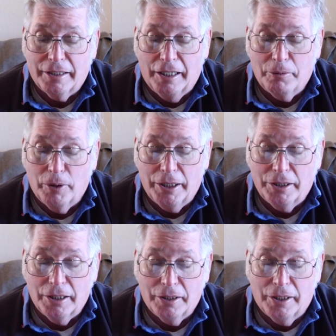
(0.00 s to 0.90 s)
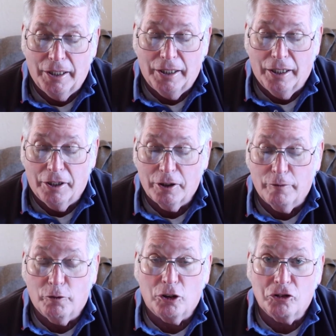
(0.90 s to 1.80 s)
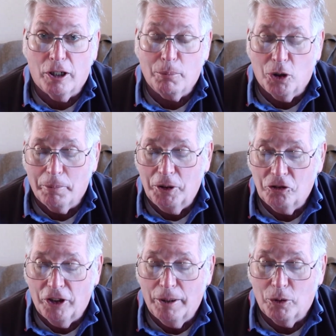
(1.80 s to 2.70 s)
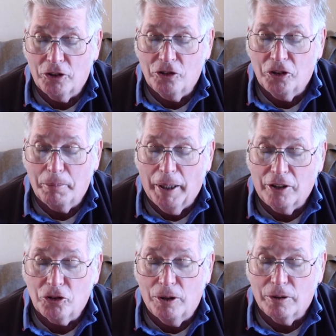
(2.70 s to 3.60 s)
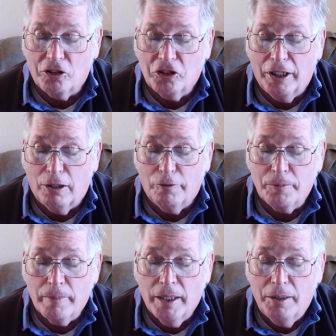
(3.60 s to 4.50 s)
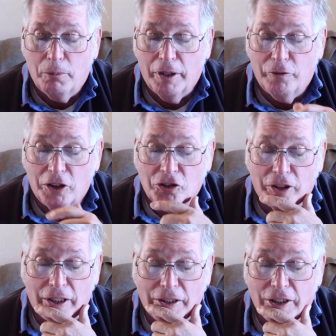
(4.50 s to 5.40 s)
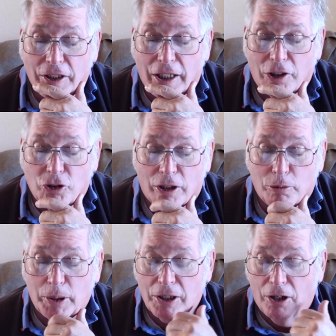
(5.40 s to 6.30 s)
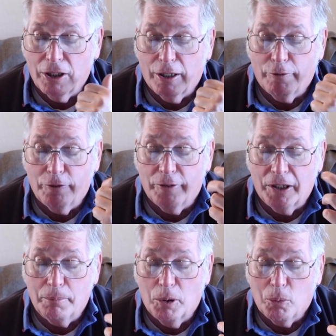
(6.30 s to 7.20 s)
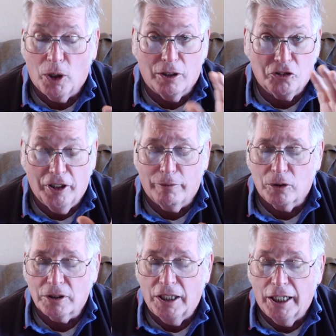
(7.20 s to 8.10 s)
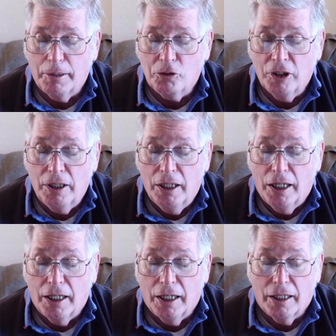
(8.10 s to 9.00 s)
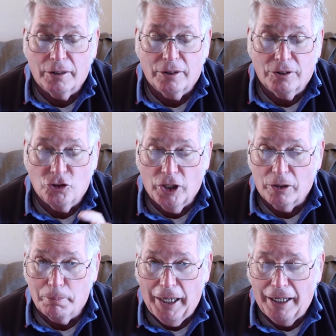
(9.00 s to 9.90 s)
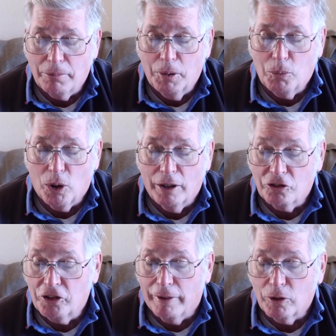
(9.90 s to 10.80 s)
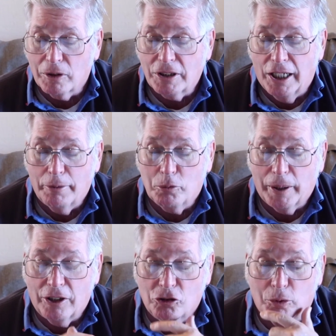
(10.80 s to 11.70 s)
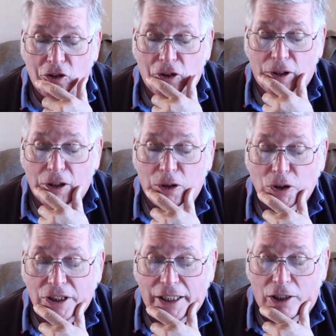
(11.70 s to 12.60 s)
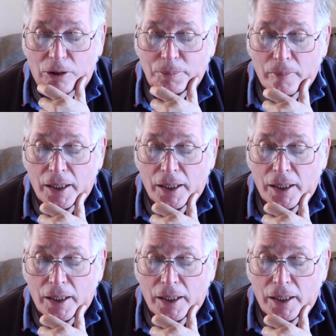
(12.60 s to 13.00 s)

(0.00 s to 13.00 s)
Then we did the 101st Airborne Museum, which is in Bastogne itself. We visited the General McAuliffe Memorial several times, General Patton Memorial several times because it was near the hotel.